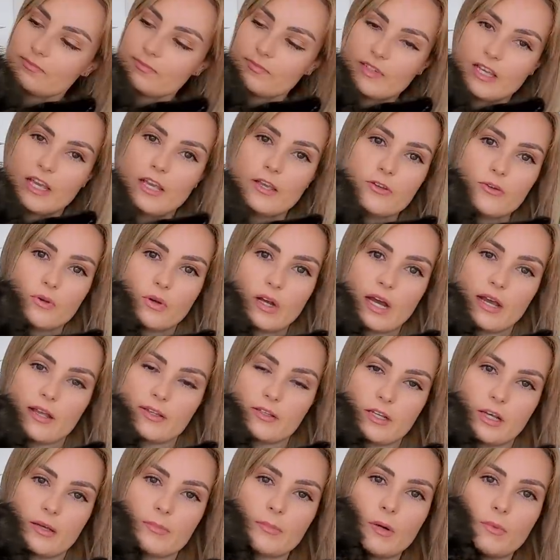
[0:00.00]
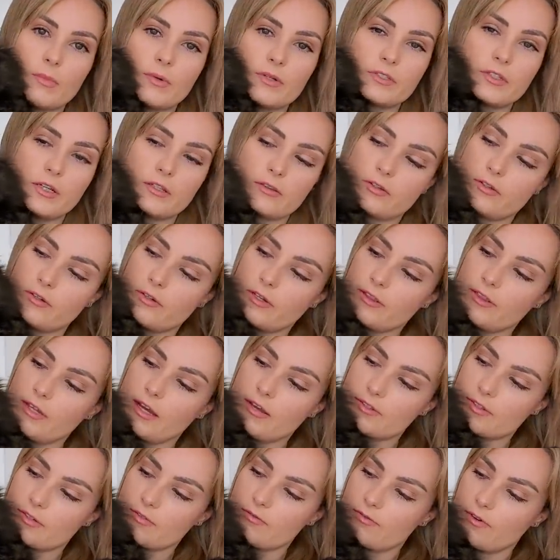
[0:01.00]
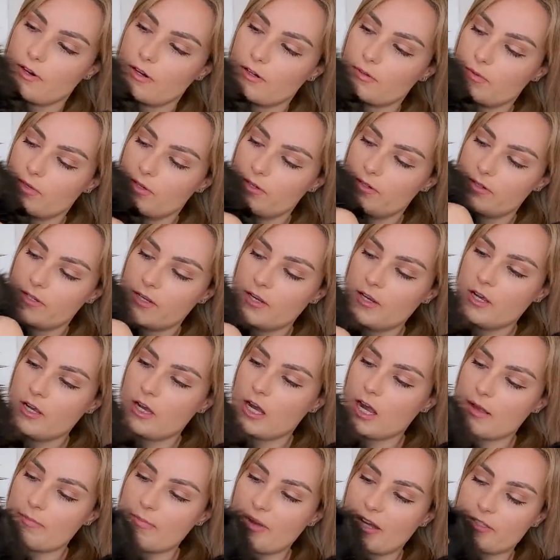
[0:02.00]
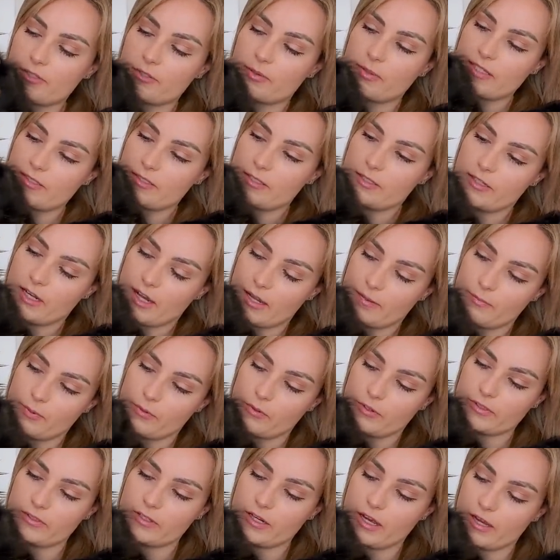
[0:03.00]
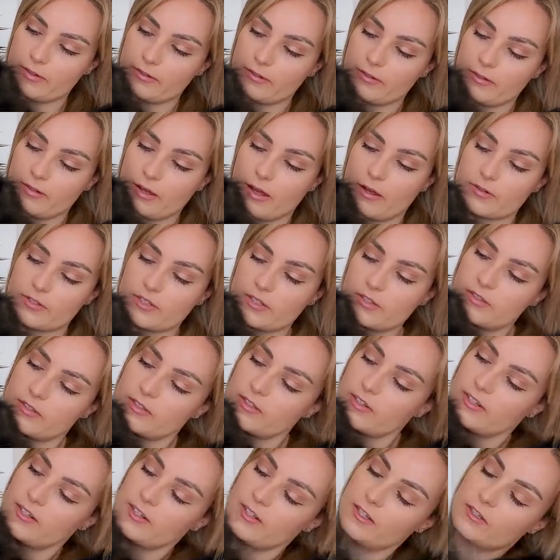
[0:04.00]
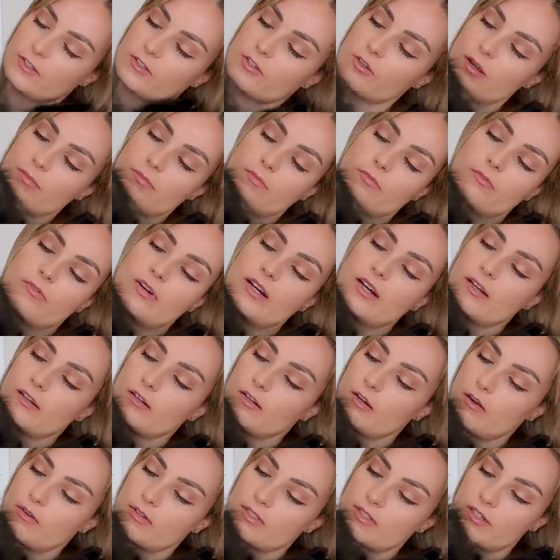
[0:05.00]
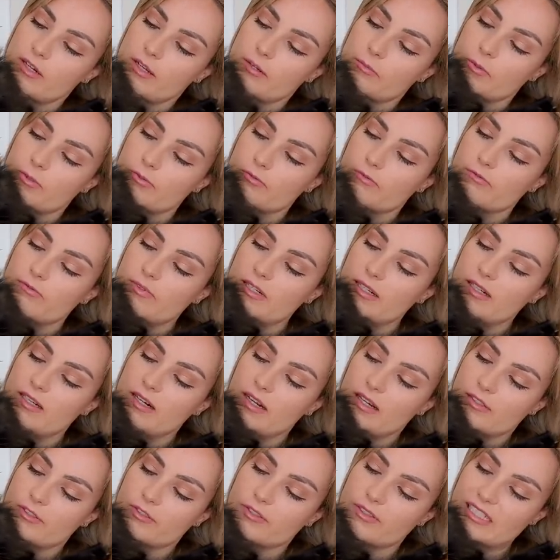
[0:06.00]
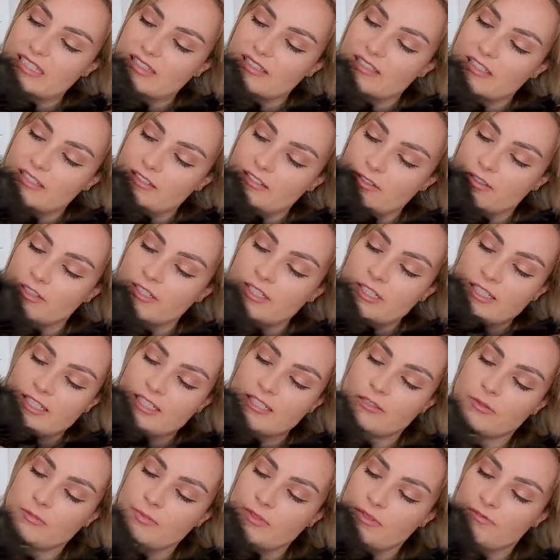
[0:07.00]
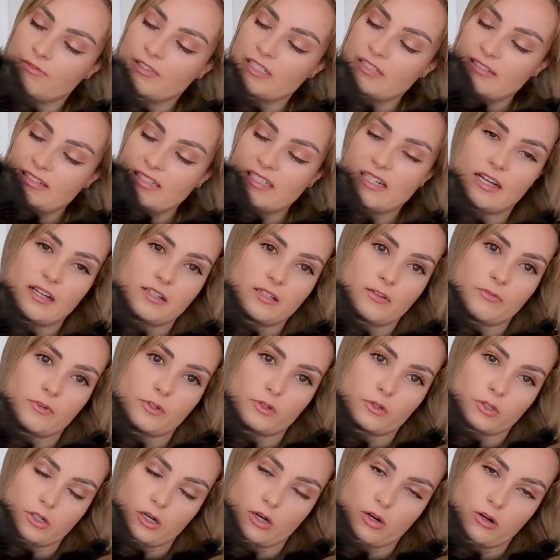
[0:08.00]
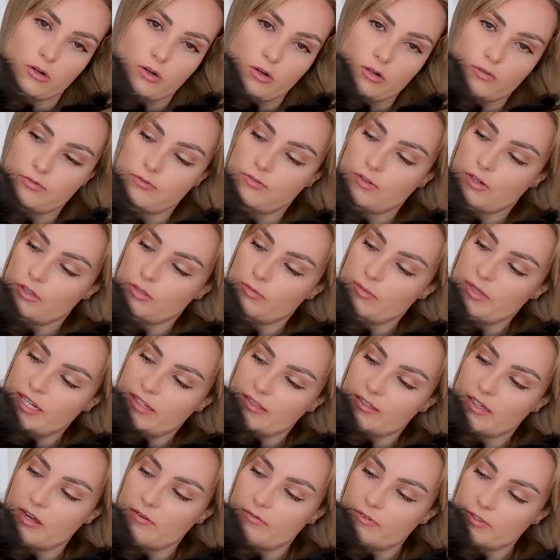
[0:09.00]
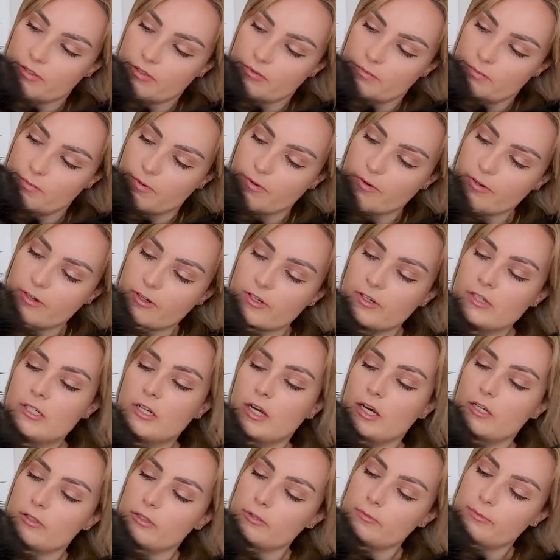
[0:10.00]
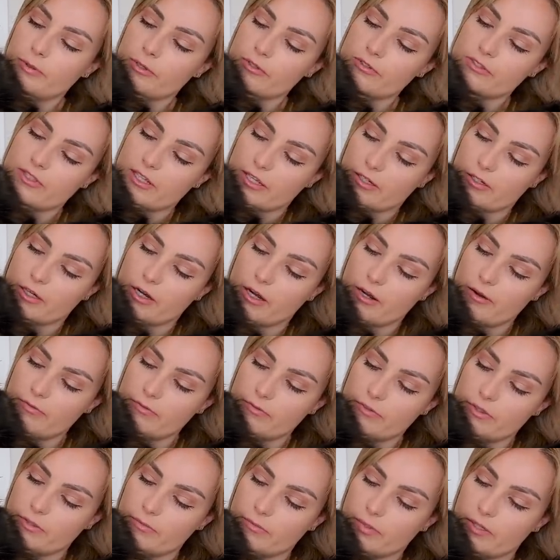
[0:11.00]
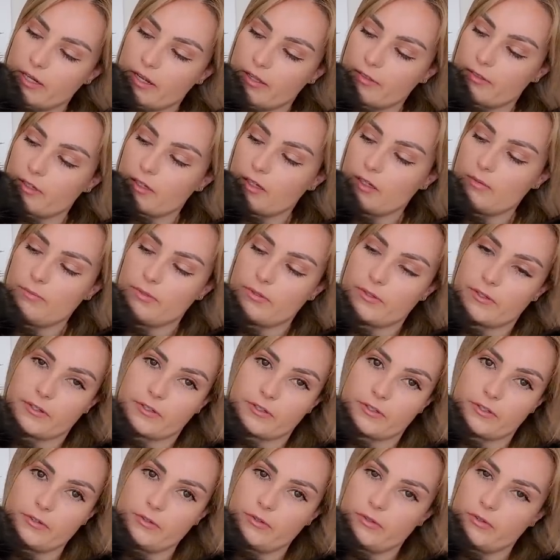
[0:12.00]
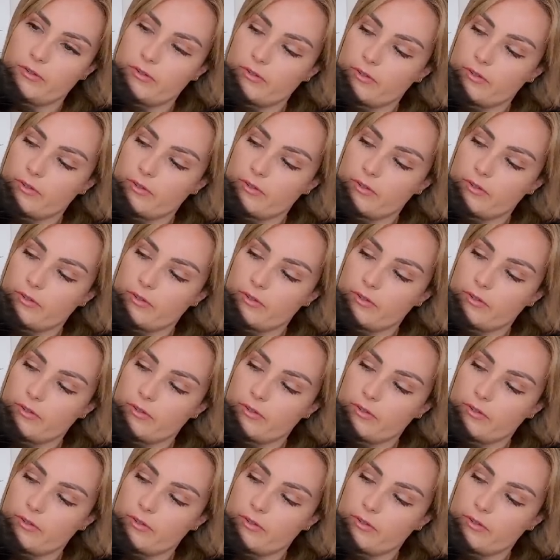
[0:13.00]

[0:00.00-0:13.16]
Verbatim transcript: Hey you guys, I'm almost at 30,000 followers. I'm at 29,900. So I'm really close and I would really like to get there. That would be very nice if you could all go follow me at Lavender Berg. I don't post that often, but I think I'm pretty cute.